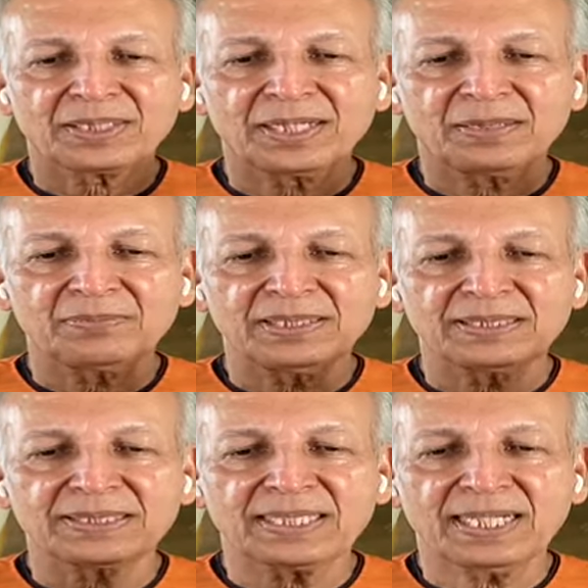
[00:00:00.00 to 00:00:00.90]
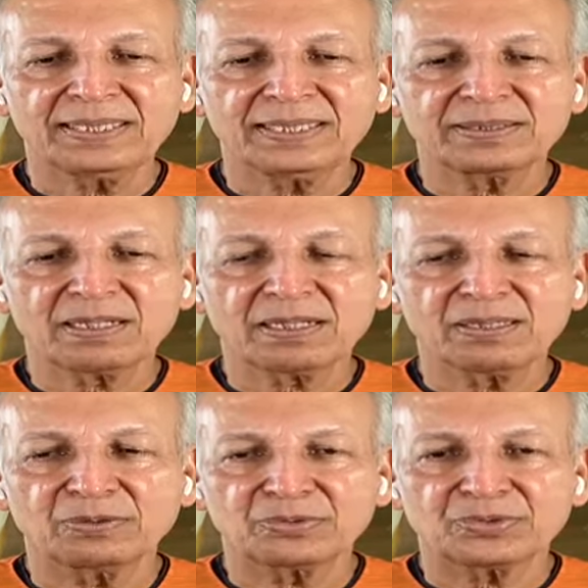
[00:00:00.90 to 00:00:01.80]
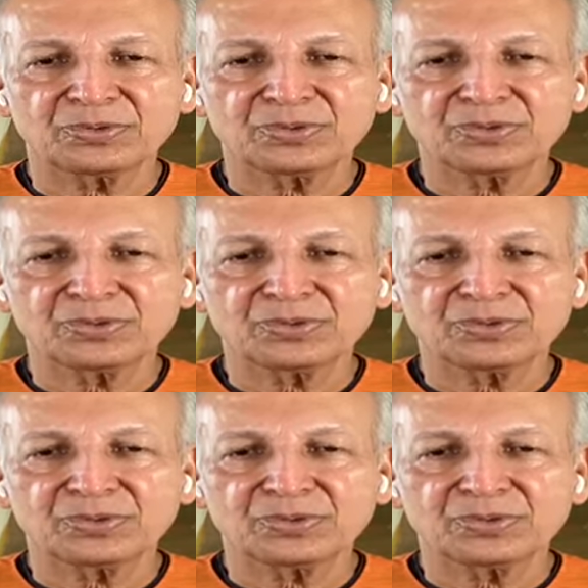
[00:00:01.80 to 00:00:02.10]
Thumb inside and close.